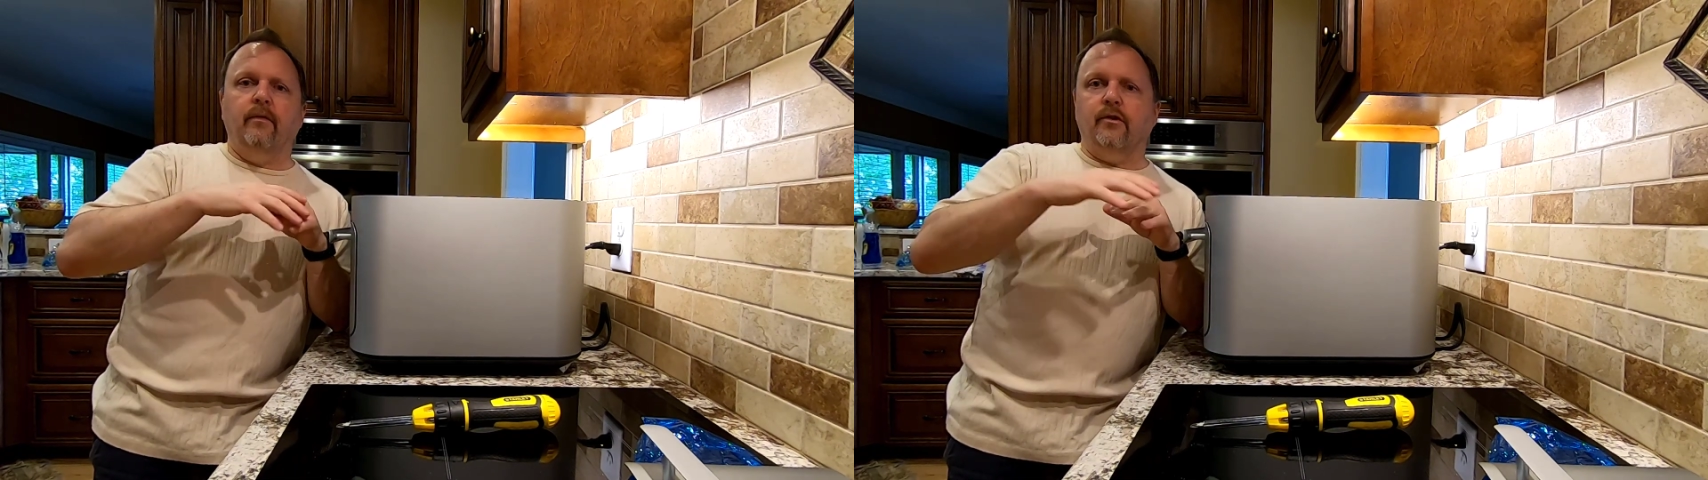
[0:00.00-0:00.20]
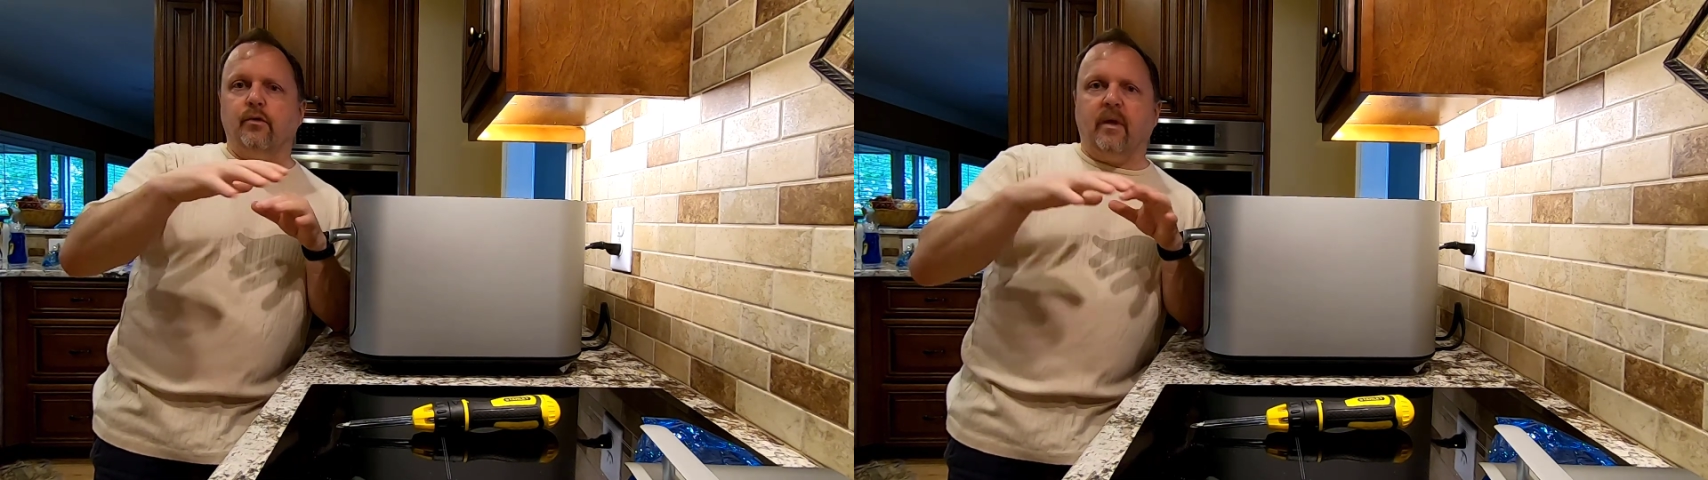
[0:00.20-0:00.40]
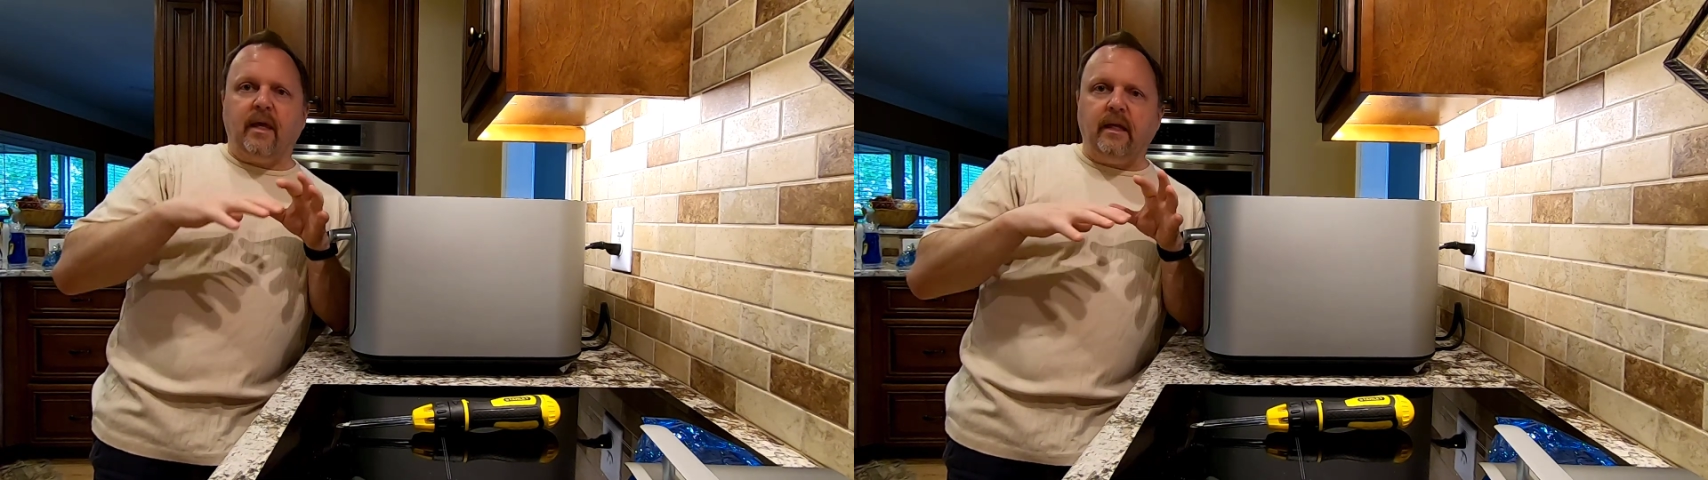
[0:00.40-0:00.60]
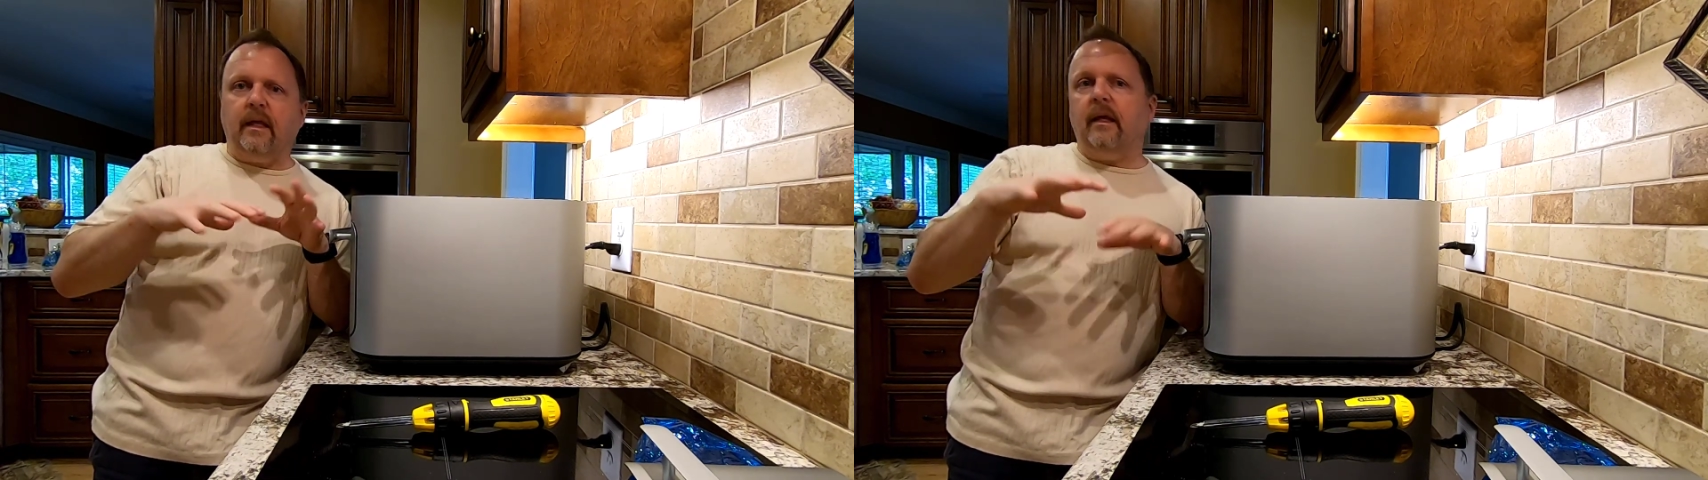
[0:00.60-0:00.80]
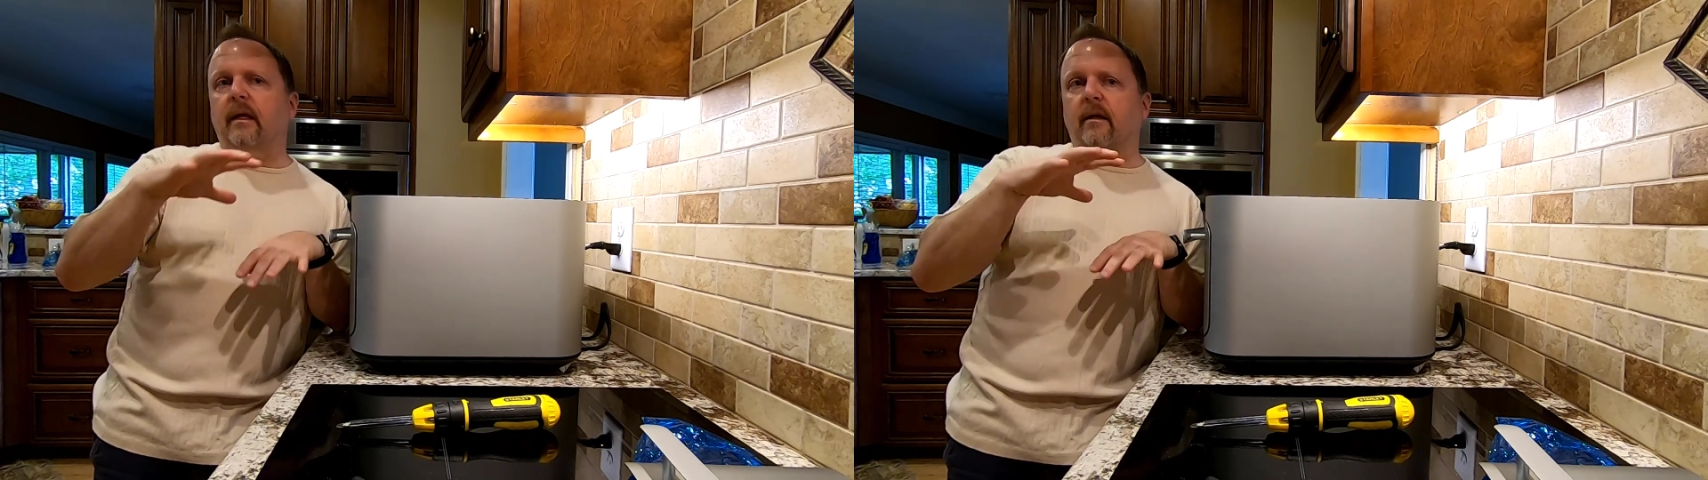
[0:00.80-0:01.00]
the
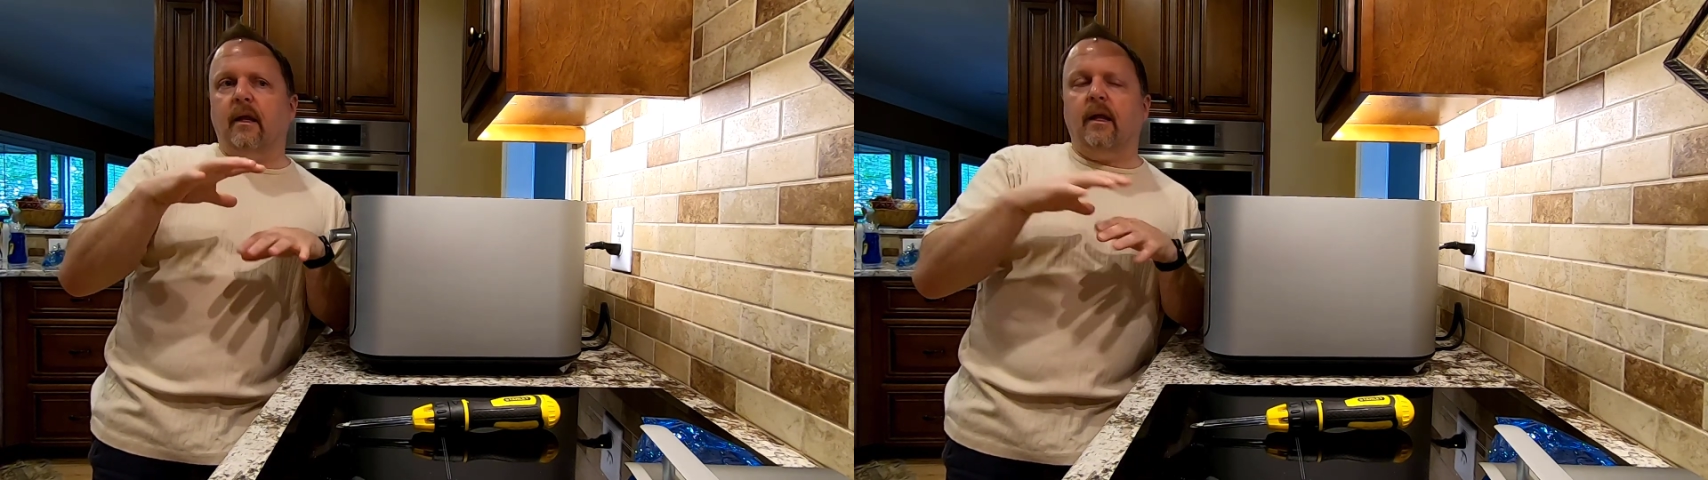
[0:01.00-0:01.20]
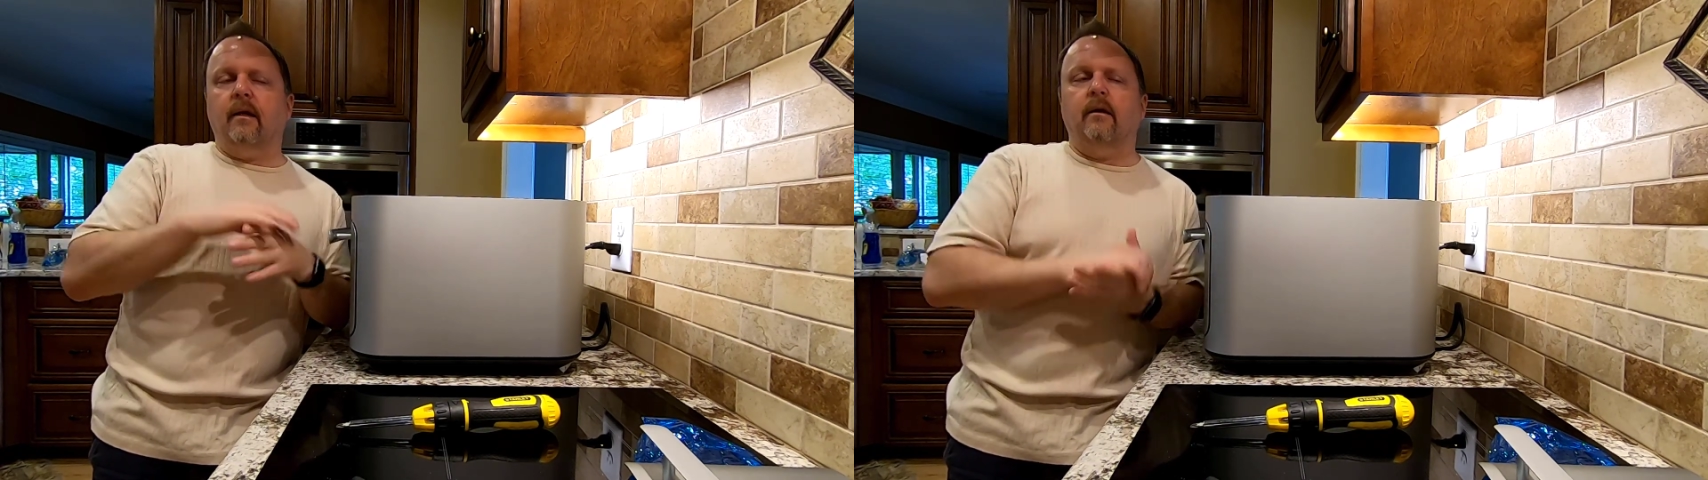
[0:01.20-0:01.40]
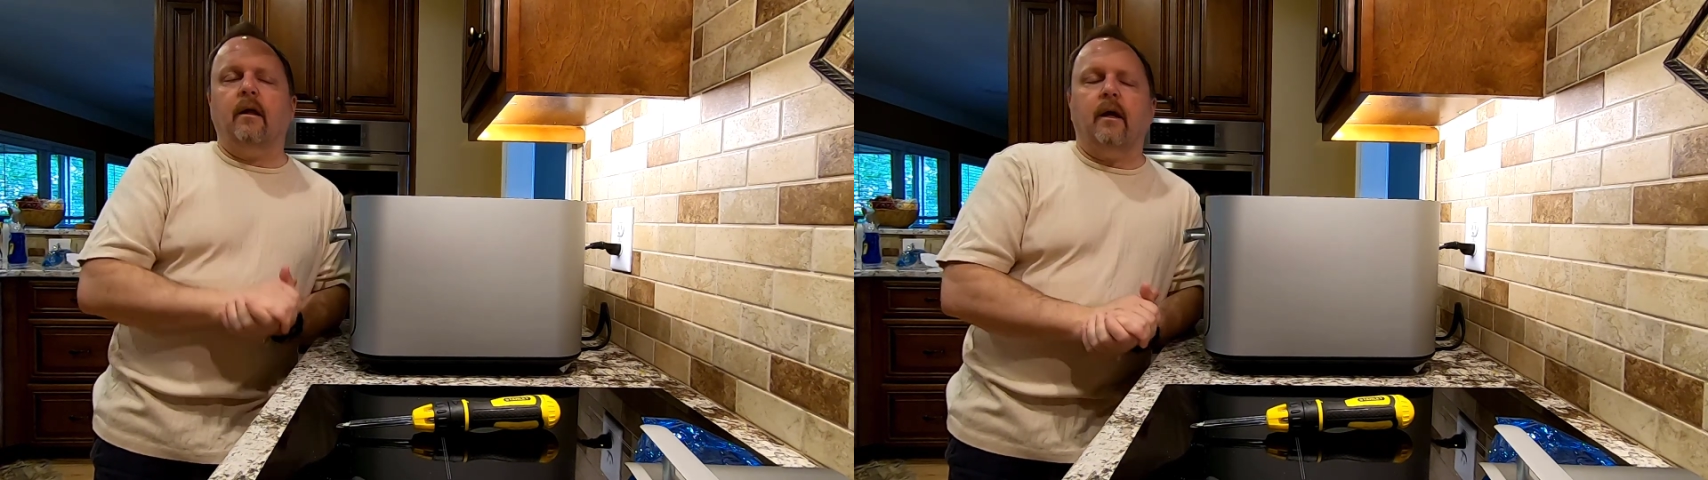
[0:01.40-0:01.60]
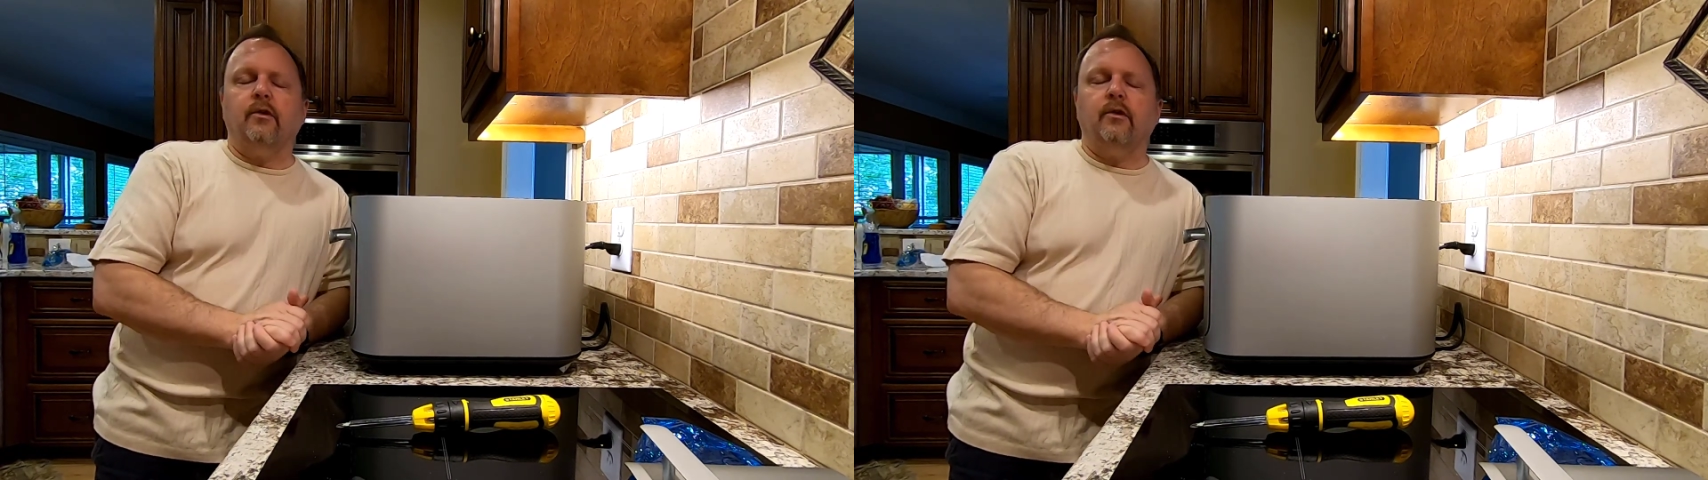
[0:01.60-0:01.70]
zucchini and